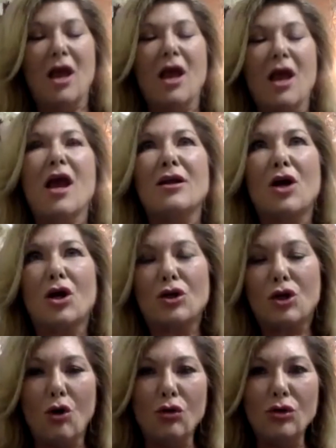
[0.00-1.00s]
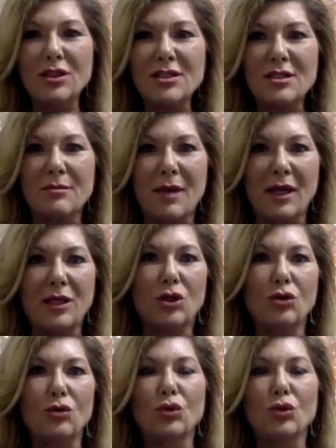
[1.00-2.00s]
And our goal is to make
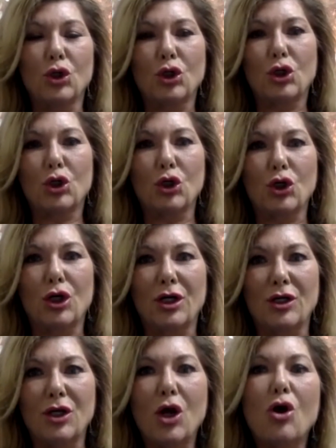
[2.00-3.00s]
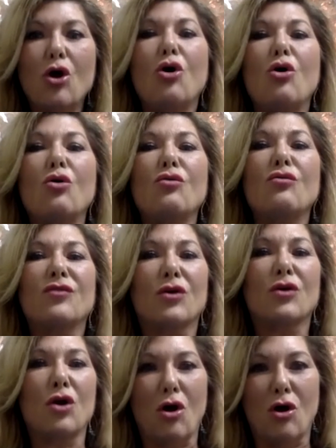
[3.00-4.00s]
you look good
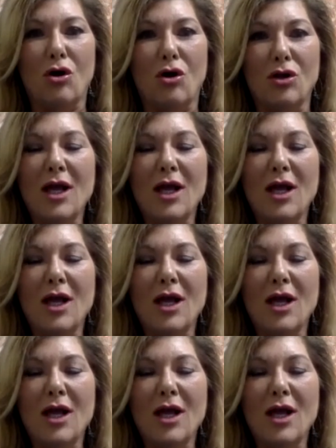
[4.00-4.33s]
overall,